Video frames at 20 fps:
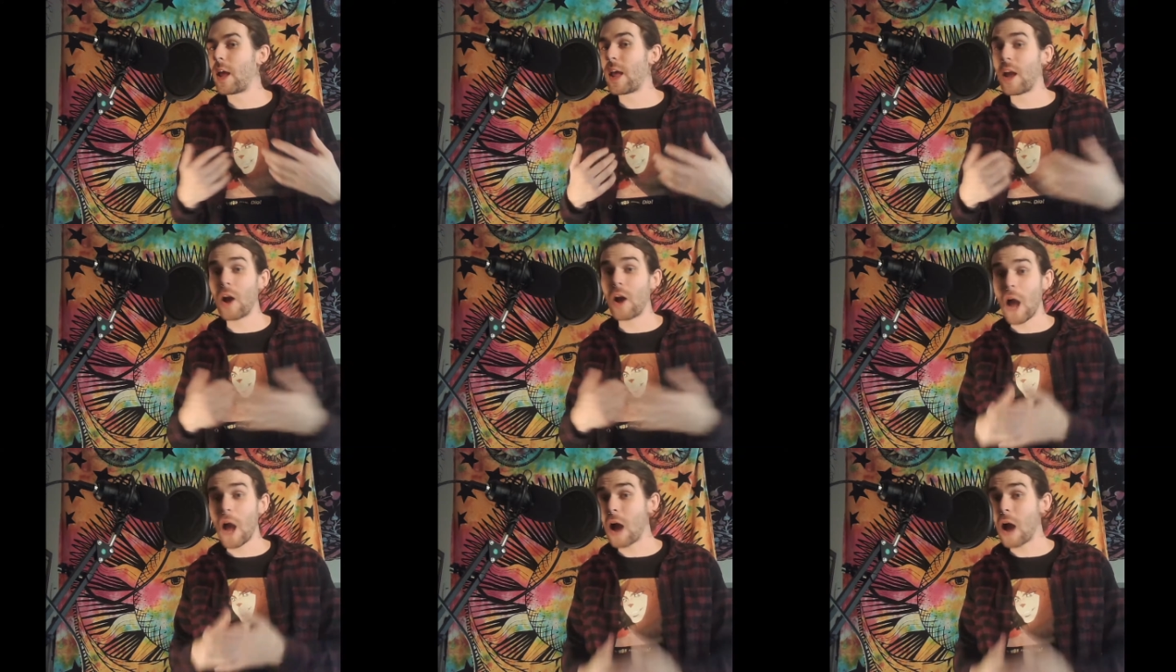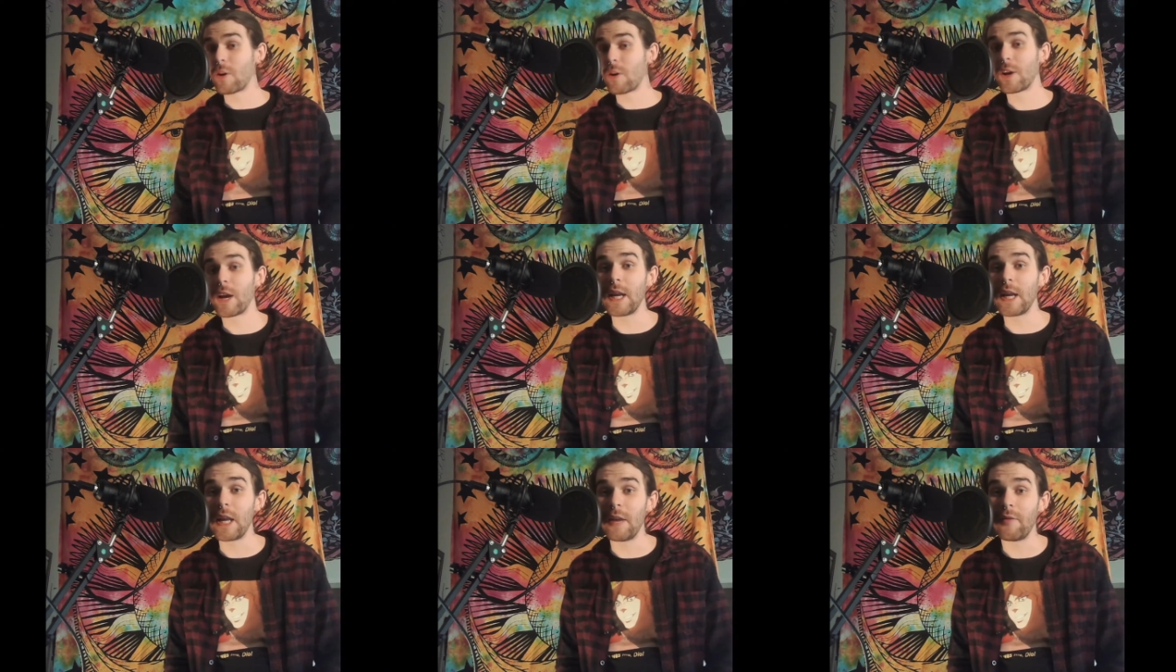How could
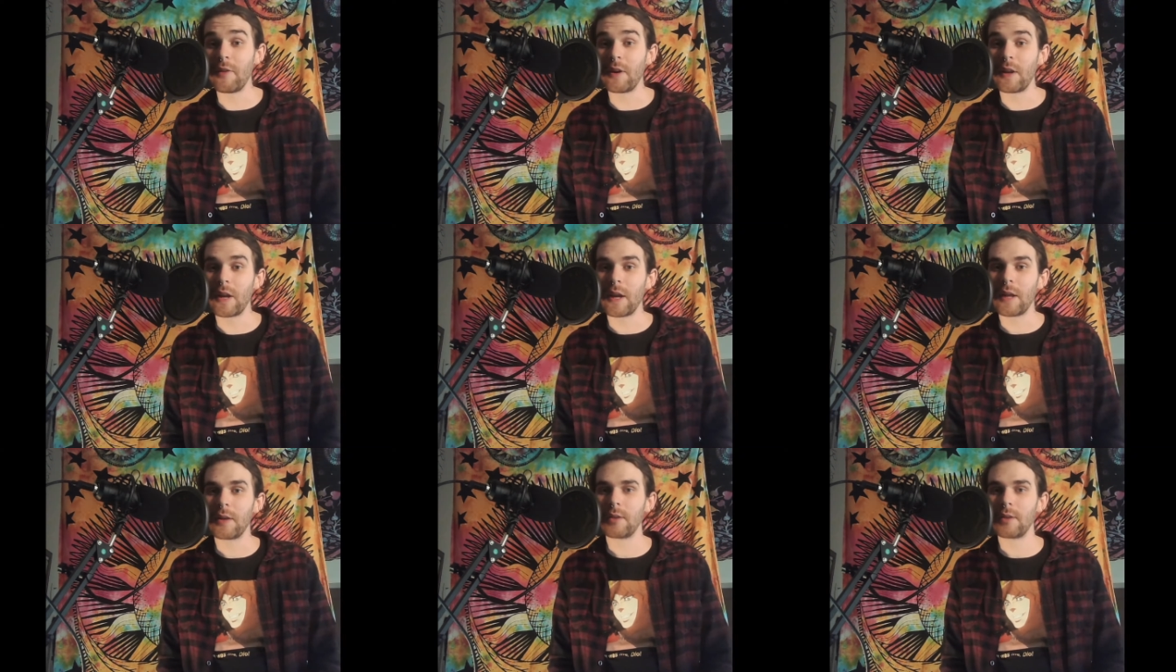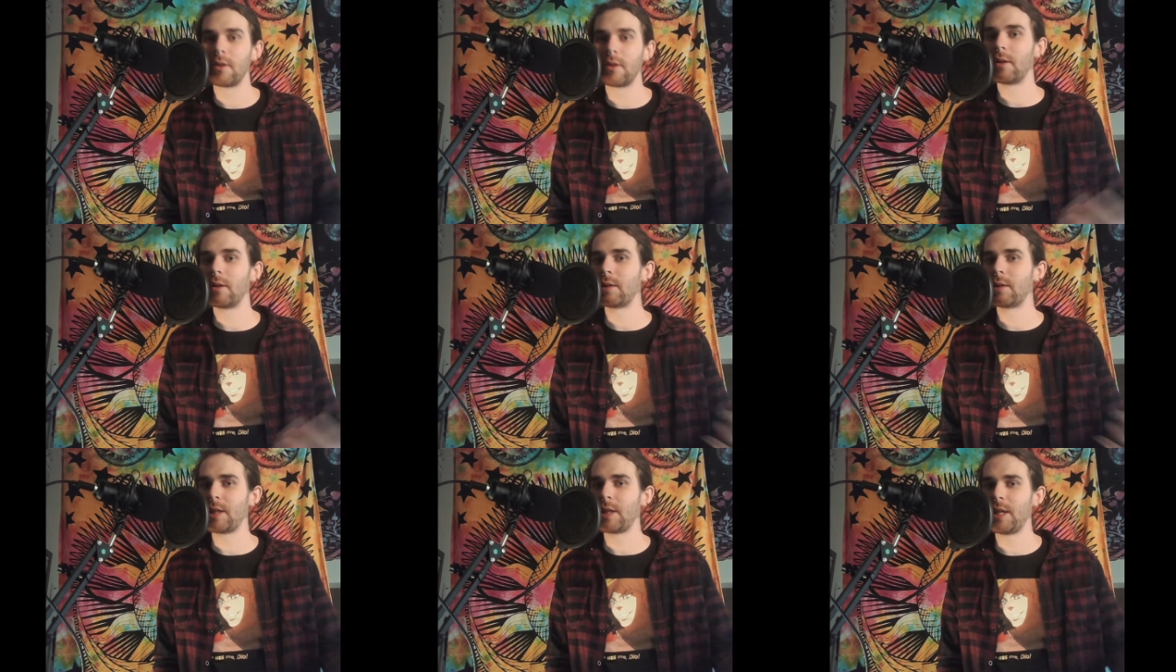I even get
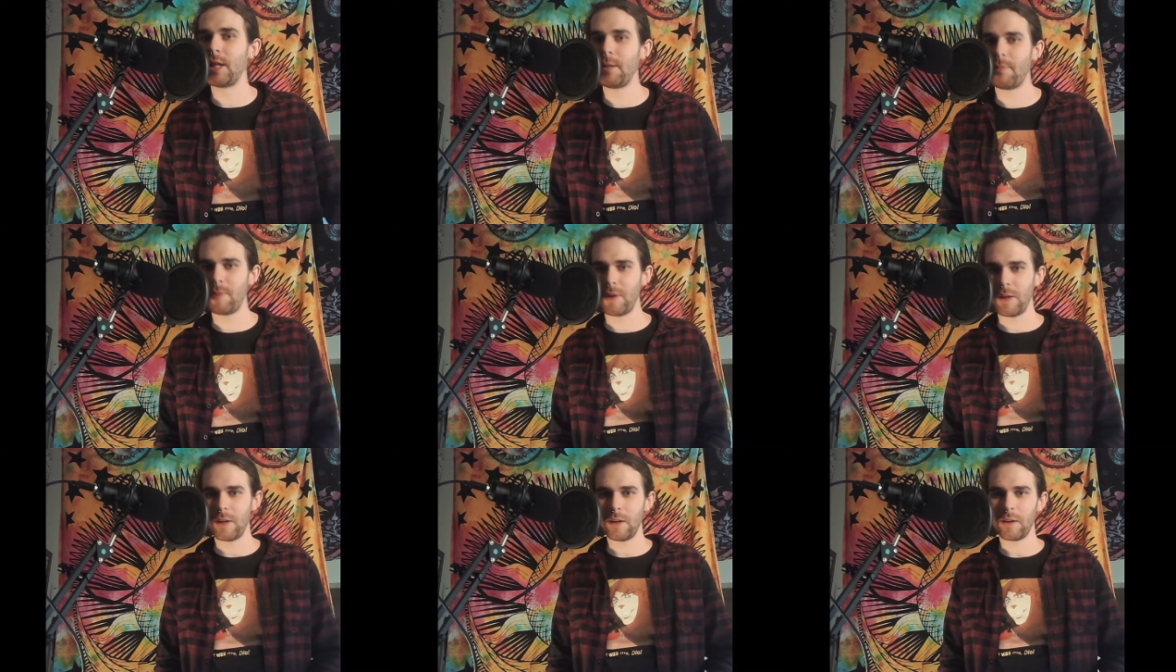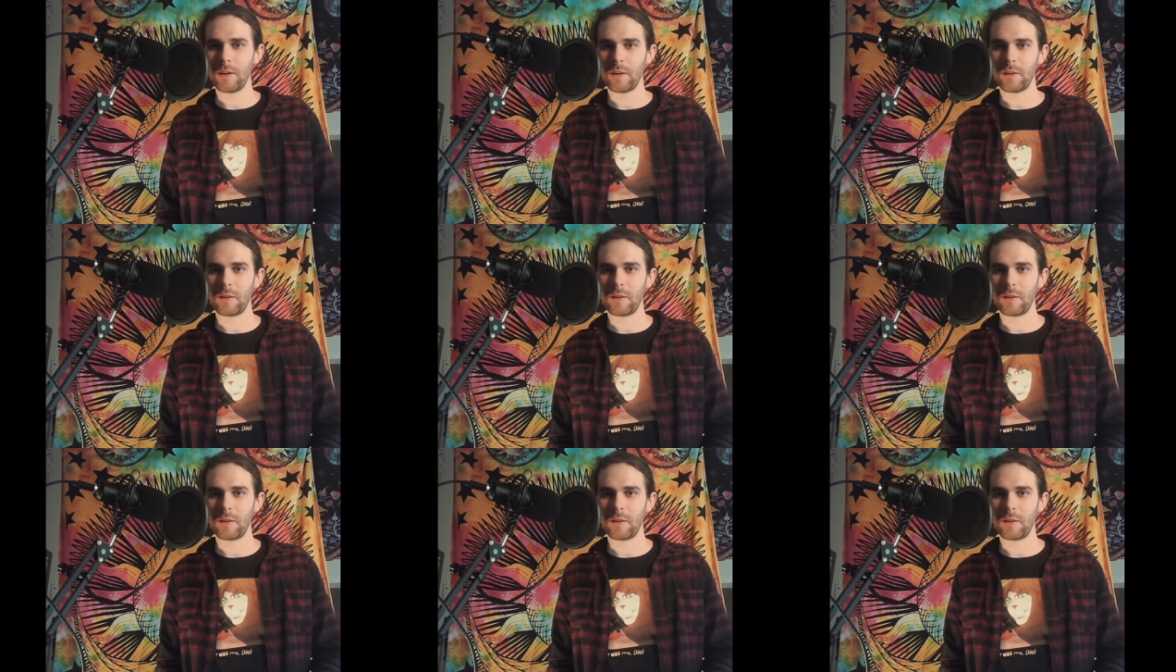TP,